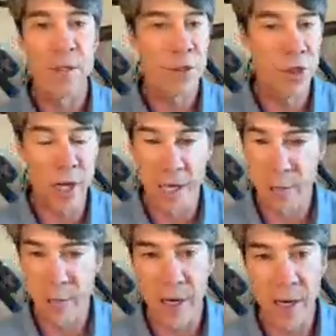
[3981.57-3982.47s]

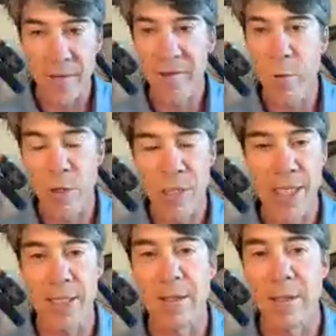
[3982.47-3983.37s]
January
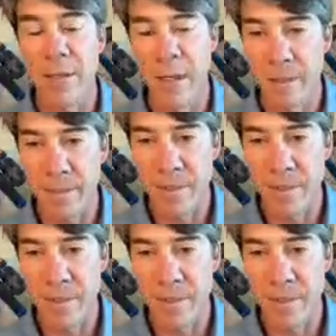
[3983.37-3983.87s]
14th, um,